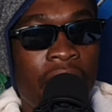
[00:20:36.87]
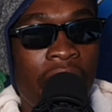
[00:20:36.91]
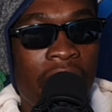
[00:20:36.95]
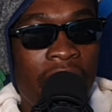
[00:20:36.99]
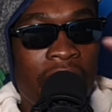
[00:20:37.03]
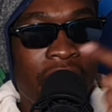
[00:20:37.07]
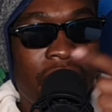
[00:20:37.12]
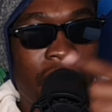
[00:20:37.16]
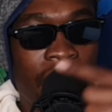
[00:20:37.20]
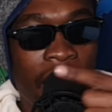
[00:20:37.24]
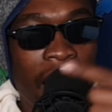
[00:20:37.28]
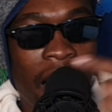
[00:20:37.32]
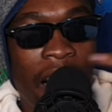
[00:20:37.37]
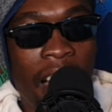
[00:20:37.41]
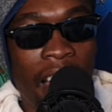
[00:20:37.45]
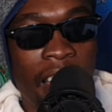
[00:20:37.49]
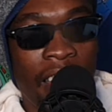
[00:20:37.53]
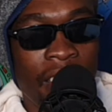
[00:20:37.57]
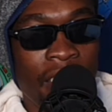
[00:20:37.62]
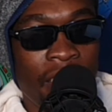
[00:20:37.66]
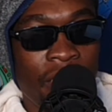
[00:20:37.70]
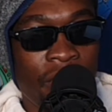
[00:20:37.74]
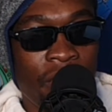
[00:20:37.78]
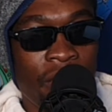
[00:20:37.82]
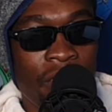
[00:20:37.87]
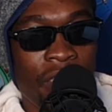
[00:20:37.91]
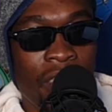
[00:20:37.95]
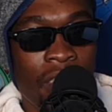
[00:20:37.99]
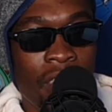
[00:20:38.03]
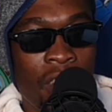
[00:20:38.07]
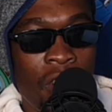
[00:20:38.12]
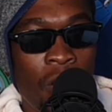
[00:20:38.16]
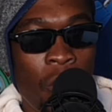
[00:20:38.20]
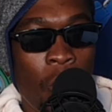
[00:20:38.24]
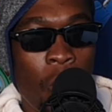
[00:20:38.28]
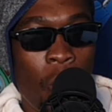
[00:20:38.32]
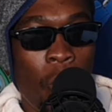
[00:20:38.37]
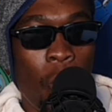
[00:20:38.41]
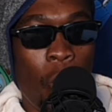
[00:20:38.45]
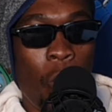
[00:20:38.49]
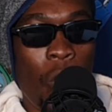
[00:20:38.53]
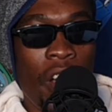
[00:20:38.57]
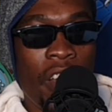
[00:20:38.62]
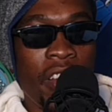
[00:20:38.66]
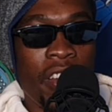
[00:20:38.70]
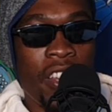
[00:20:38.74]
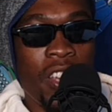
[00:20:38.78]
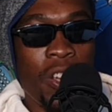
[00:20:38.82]
that guy,
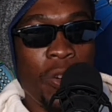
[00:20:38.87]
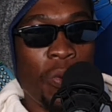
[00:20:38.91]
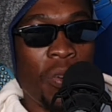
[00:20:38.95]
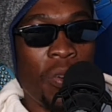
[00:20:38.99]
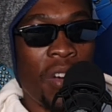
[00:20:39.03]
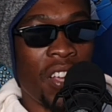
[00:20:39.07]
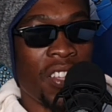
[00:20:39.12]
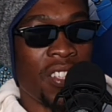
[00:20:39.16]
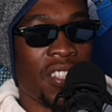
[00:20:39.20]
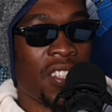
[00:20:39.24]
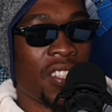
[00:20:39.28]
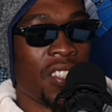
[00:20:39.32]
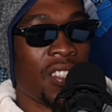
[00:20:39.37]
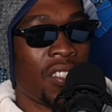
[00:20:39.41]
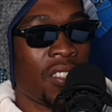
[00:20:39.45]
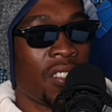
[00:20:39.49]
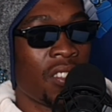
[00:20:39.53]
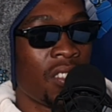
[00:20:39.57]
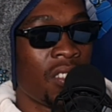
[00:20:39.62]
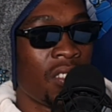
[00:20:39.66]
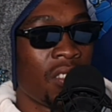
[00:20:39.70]
when he was